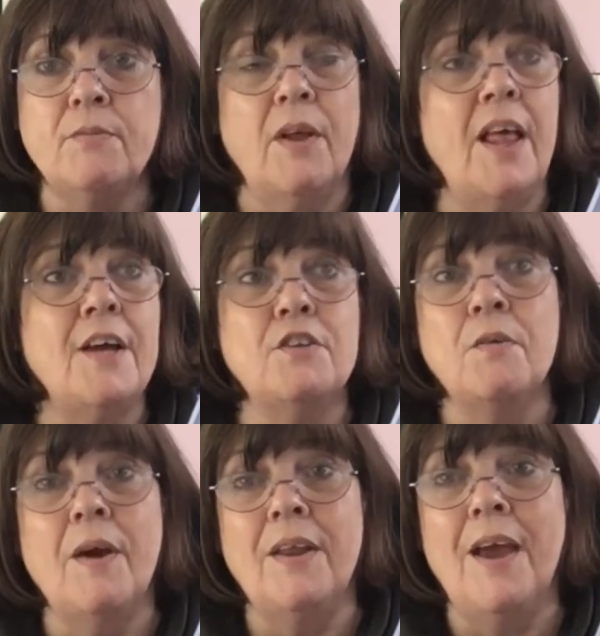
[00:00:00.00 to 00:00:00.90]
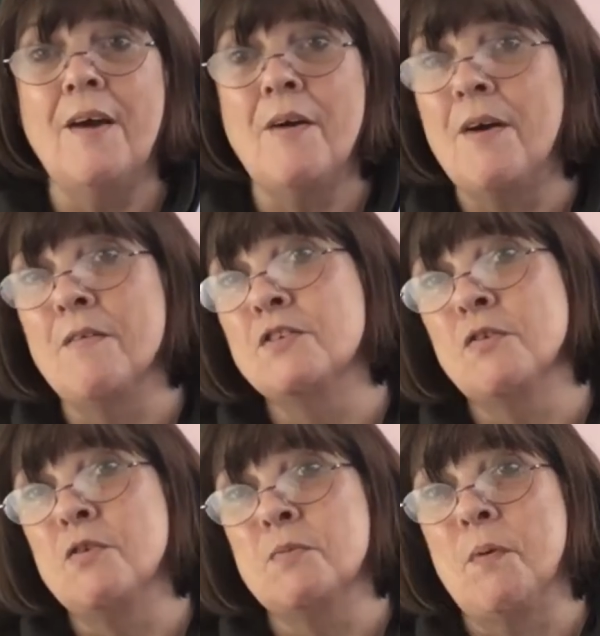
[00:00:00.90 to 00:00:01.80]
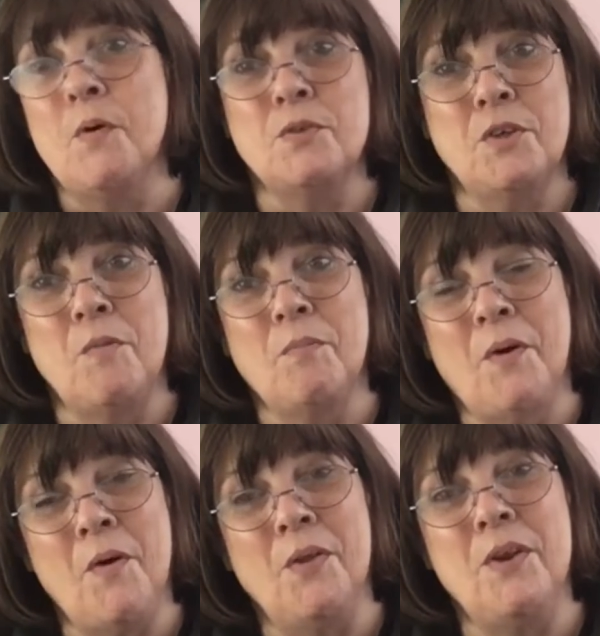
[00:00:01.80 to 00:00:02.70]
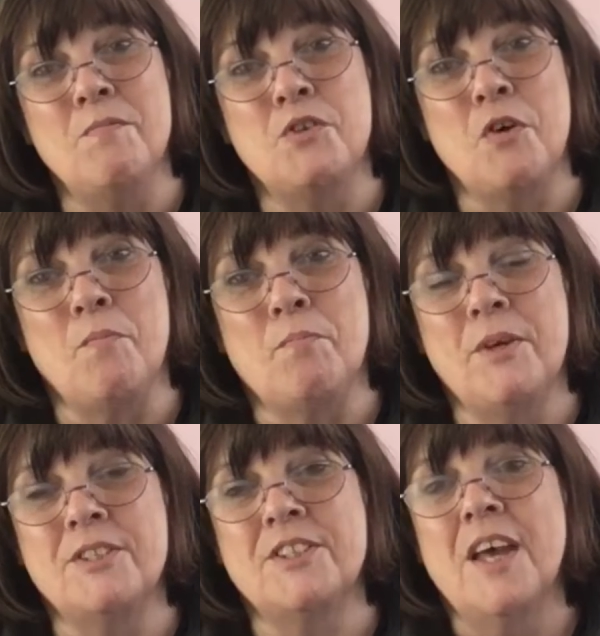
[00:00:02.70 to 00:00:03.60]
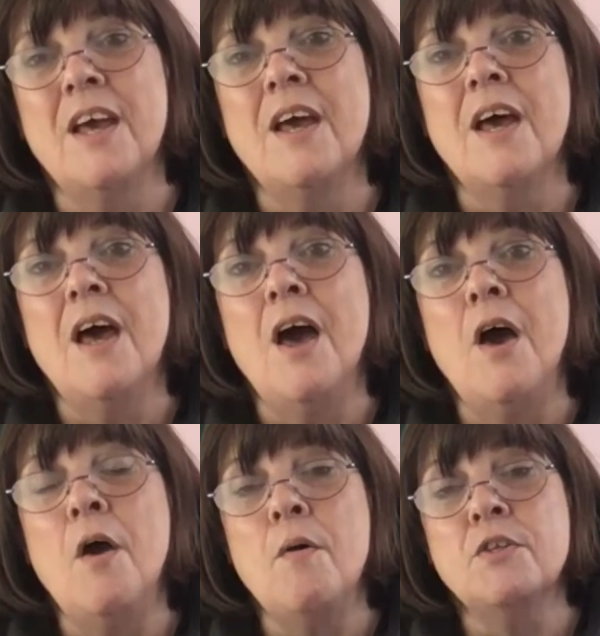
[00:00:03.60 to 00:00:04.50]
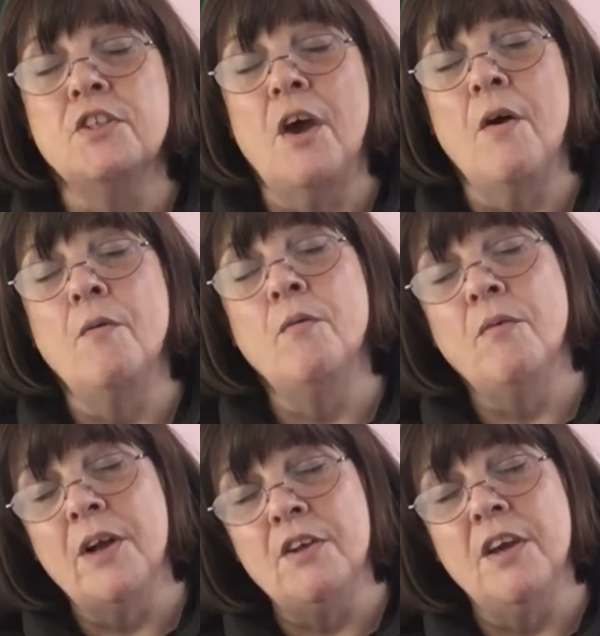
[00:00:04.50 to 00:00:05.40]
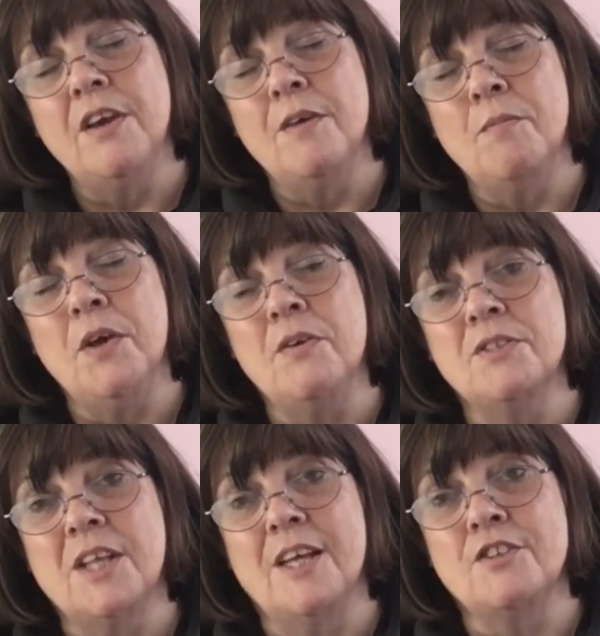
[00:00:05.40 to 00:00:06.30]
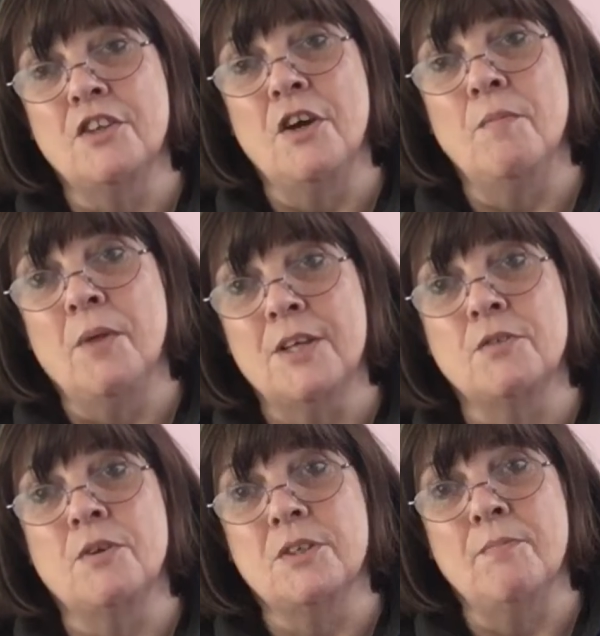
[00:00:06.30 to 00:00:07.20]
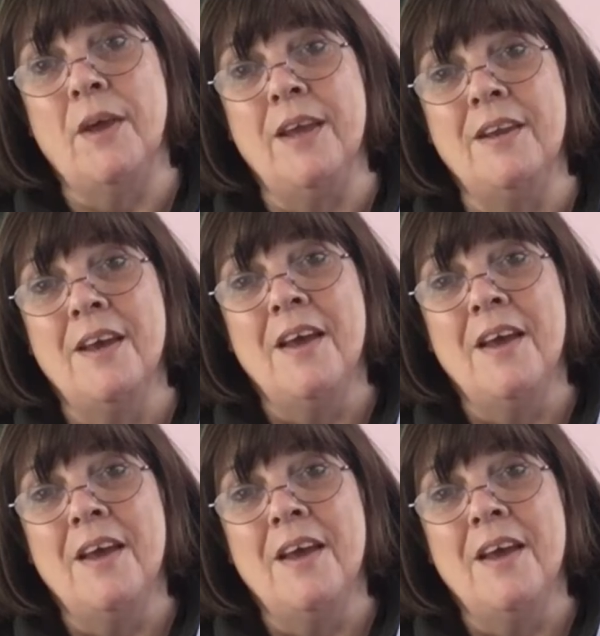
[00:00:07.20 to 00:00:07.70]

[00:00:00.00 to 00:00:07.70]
Well, I do anyhow. I was always brought up calling them jumpers. So when you hear me use that term, that's what I mean.